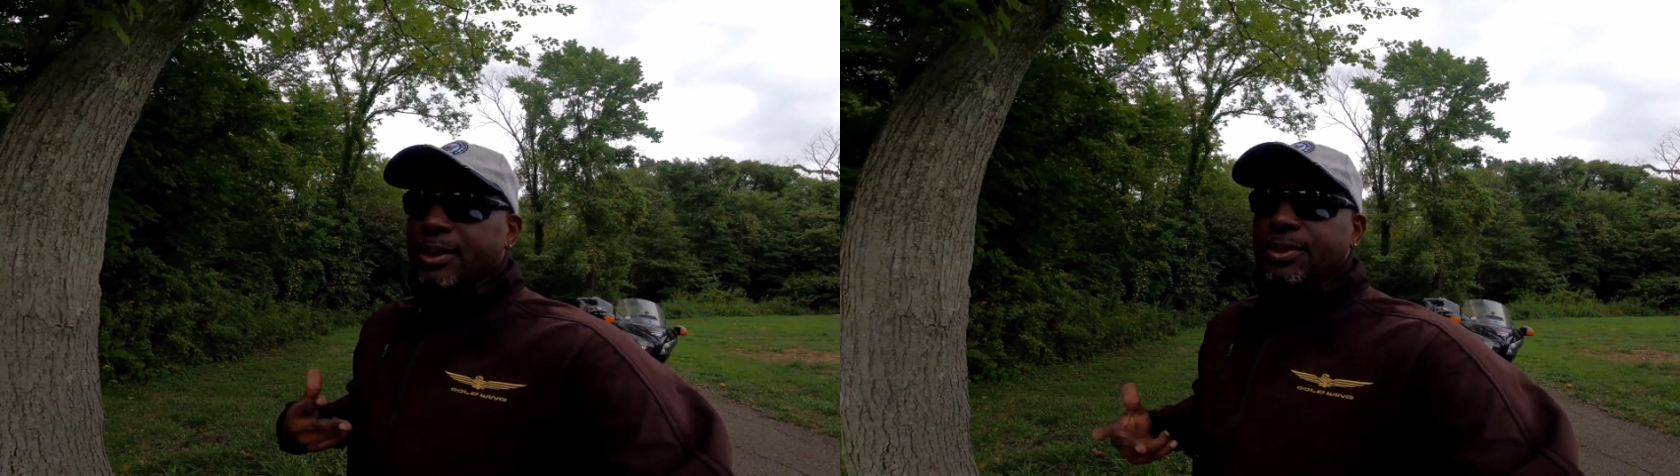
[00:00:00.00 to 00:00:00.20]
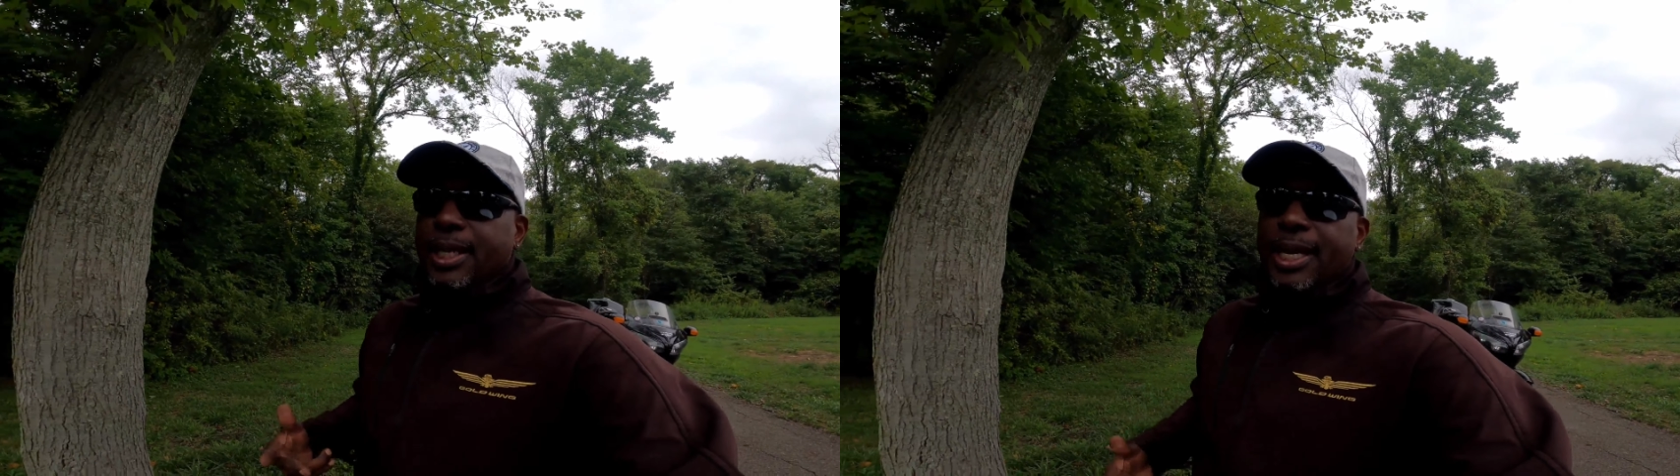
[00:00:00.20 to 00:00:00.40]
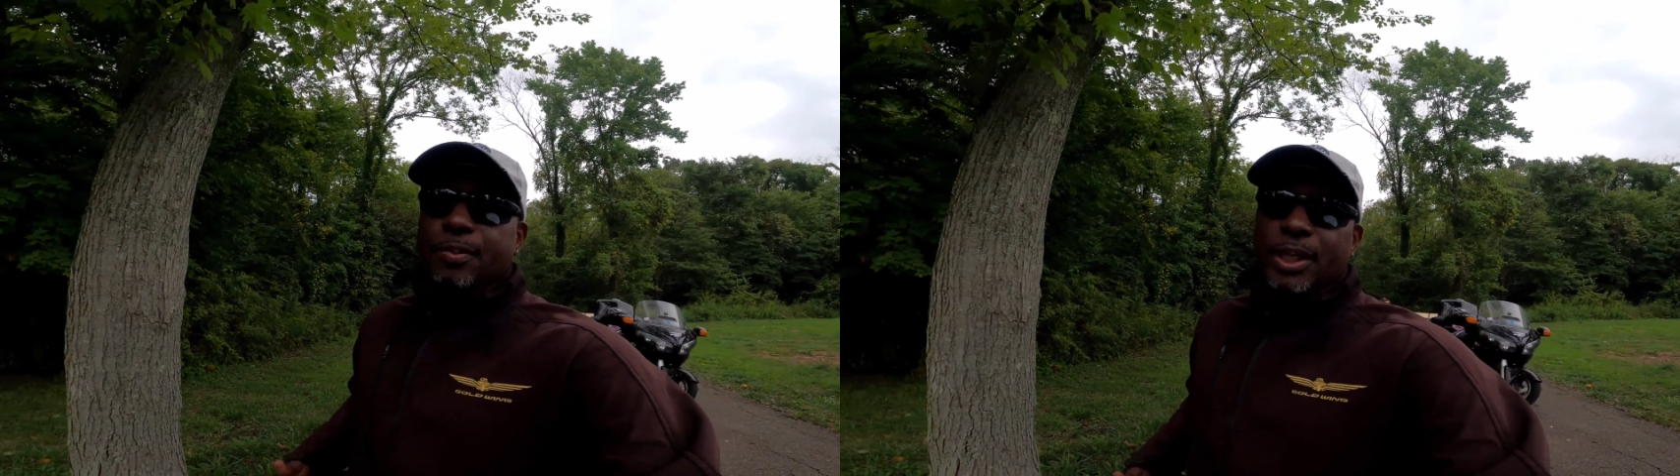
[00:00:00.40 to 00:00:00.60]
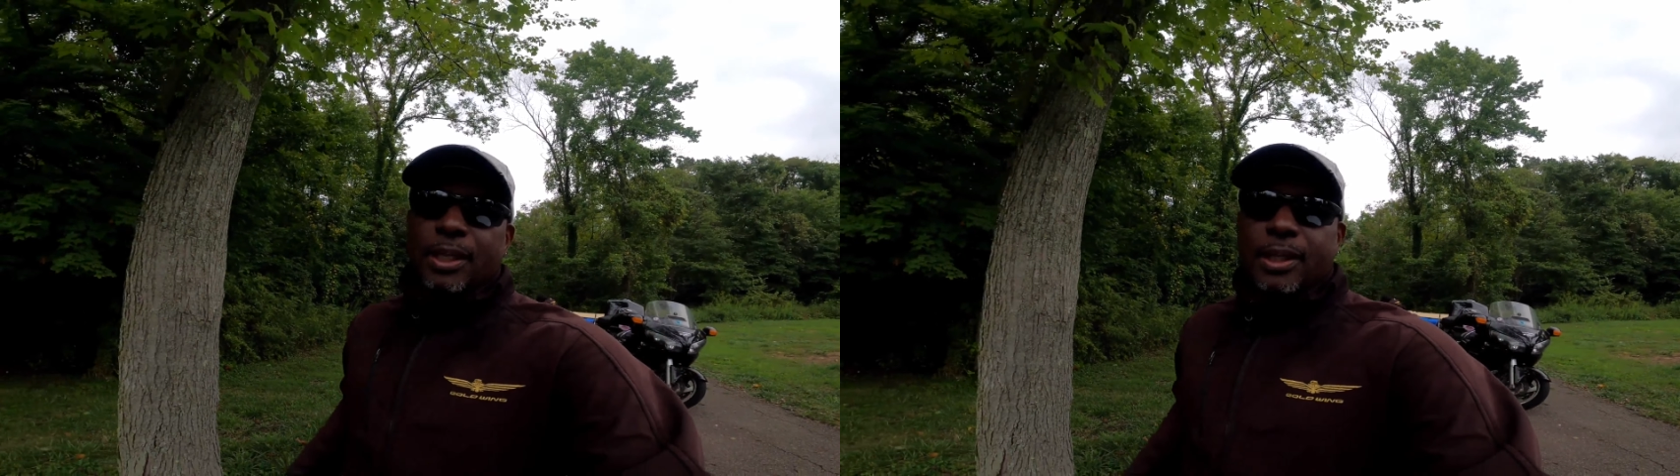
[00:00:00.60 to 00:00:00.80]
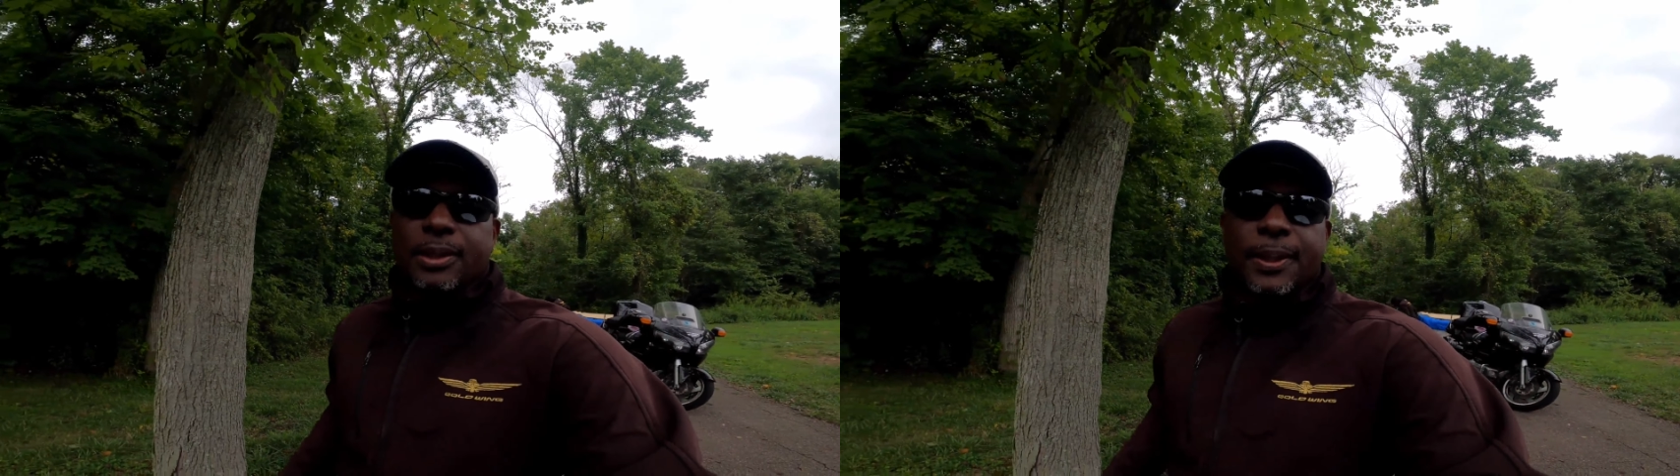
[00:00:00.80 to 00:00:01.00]
two days
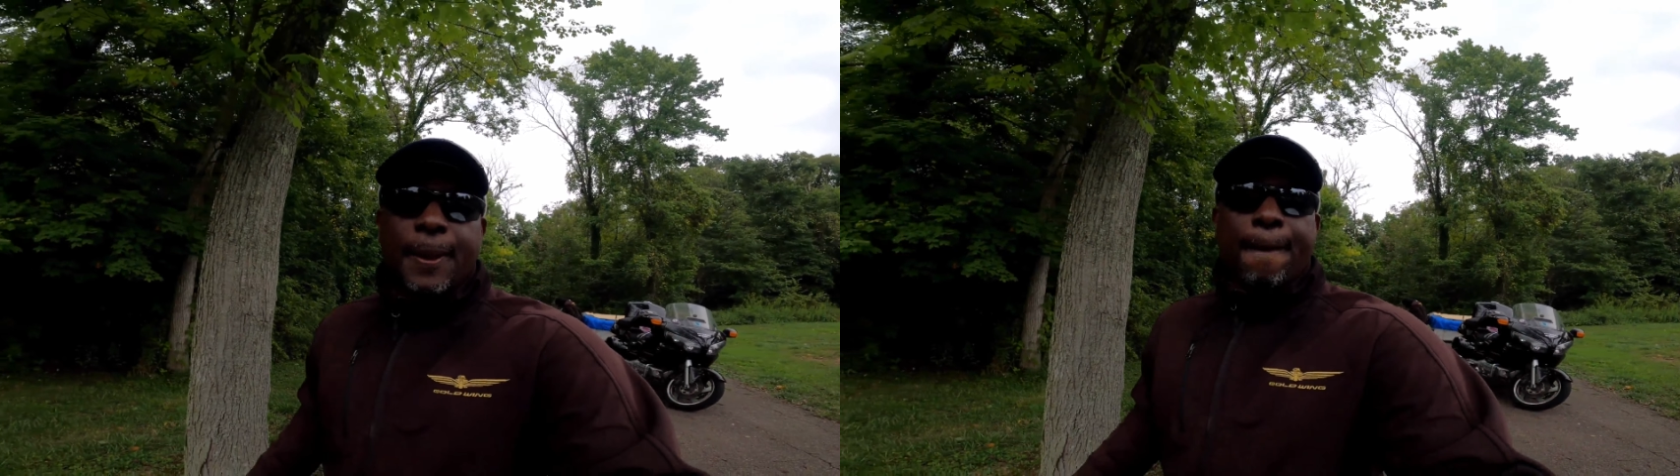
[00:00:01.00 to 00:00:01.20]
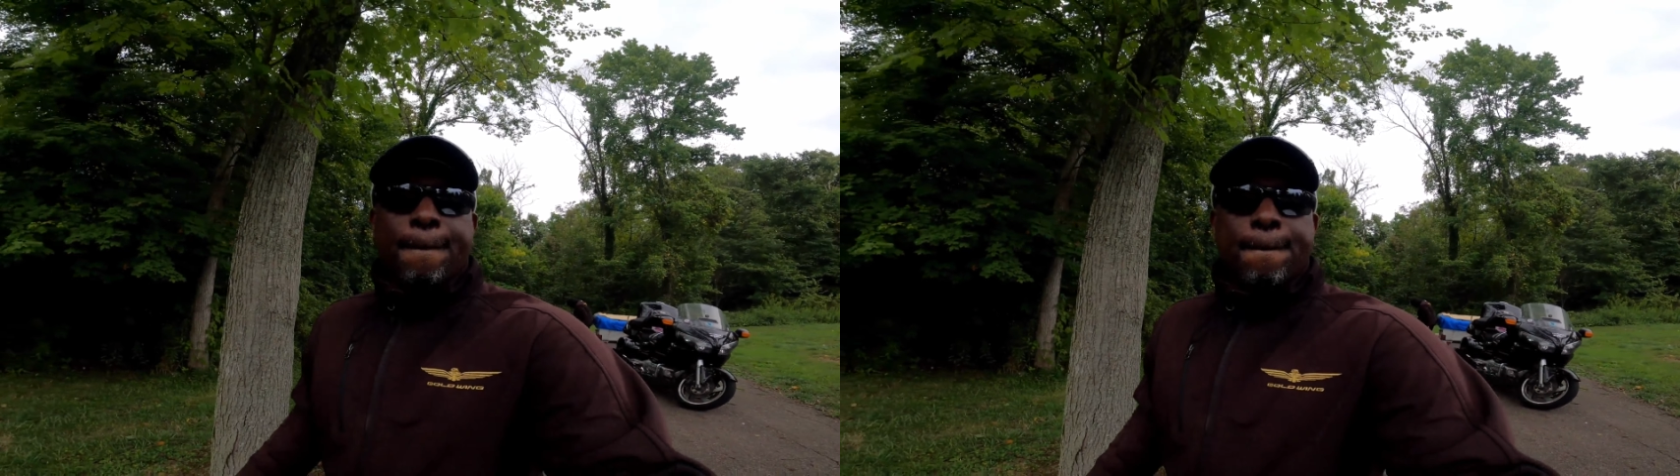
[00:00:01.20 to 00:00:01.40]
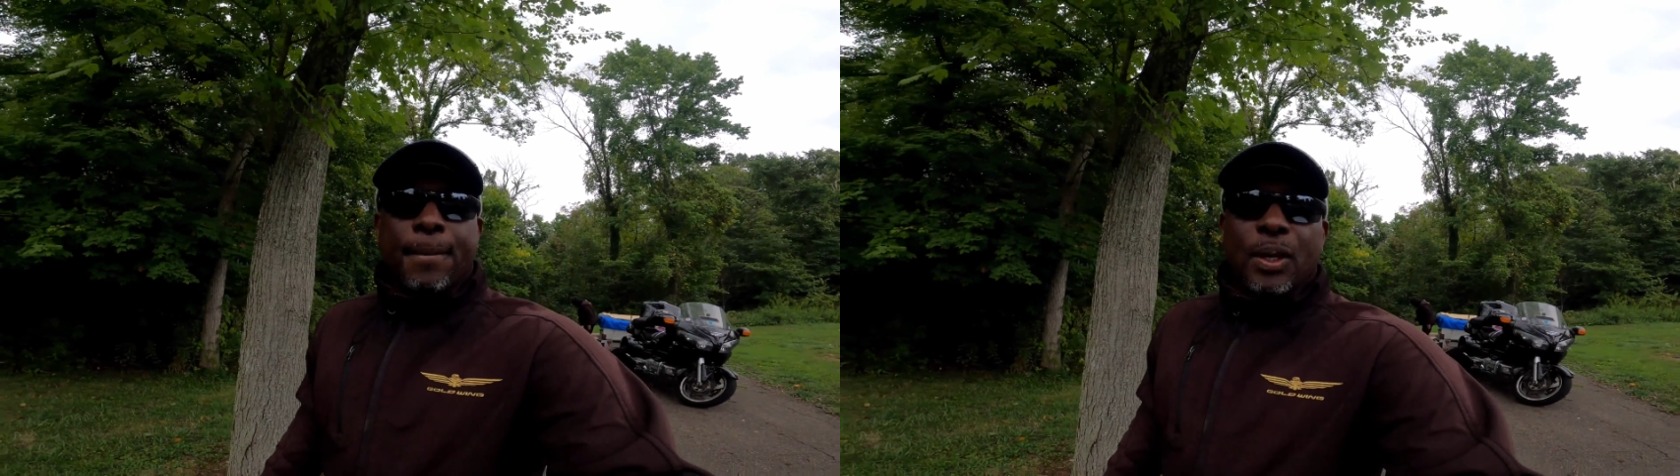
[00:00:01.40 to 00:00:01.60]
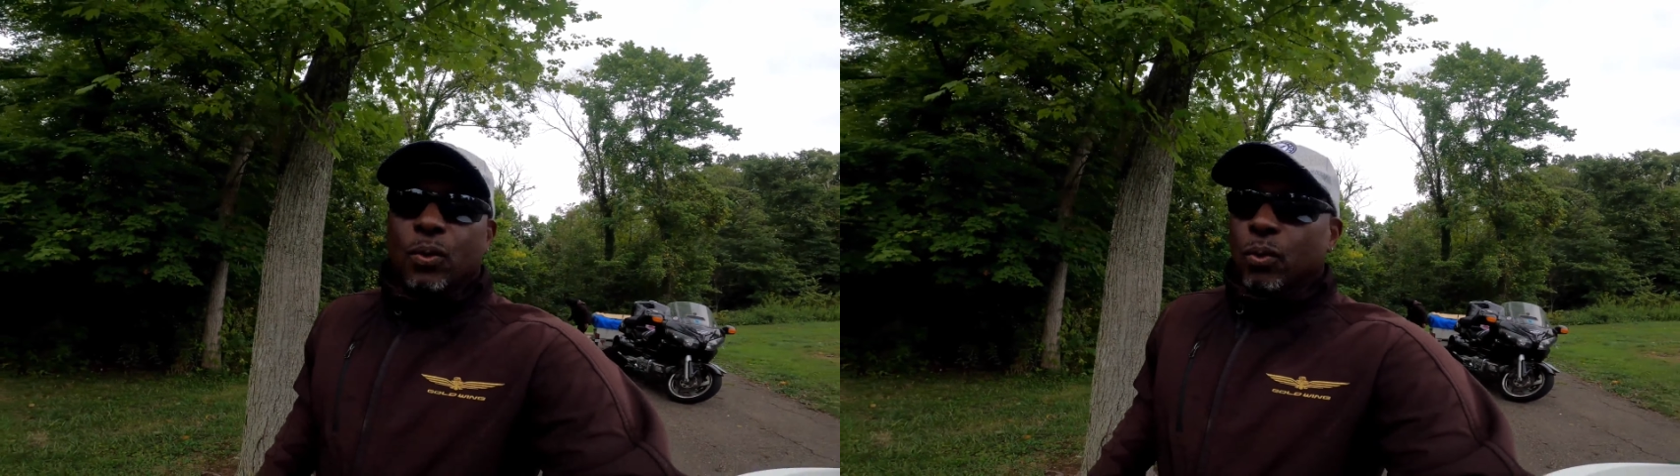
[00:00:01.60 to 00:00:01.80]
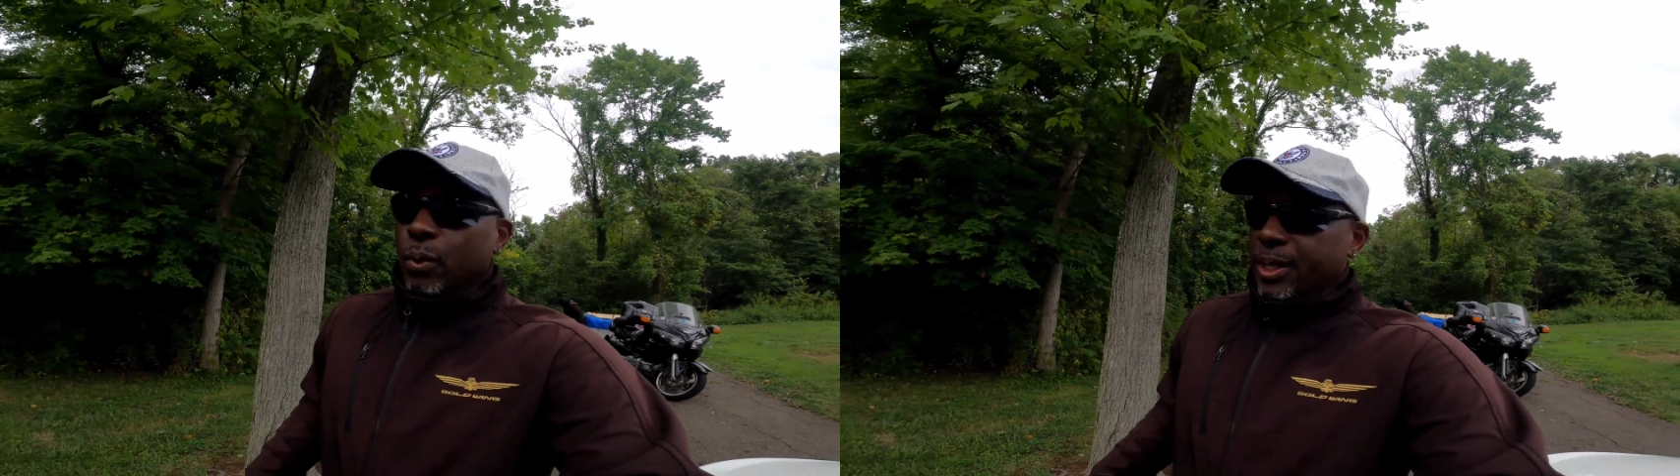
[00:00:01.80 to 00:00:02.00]
because
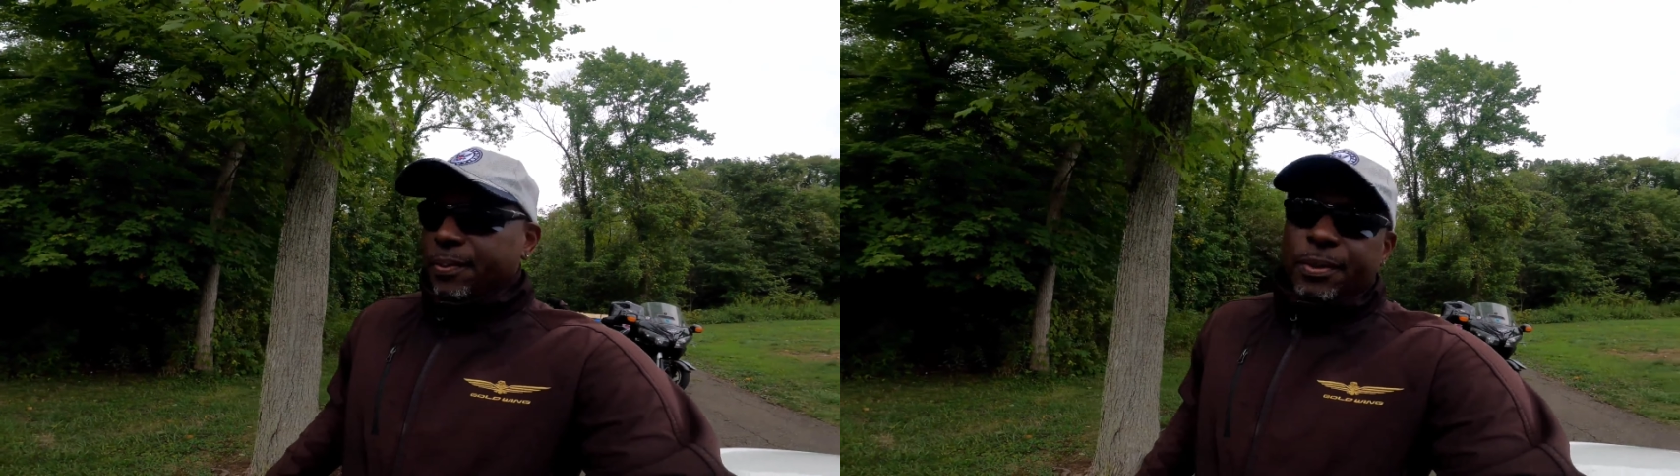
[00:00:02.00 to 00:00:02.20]
we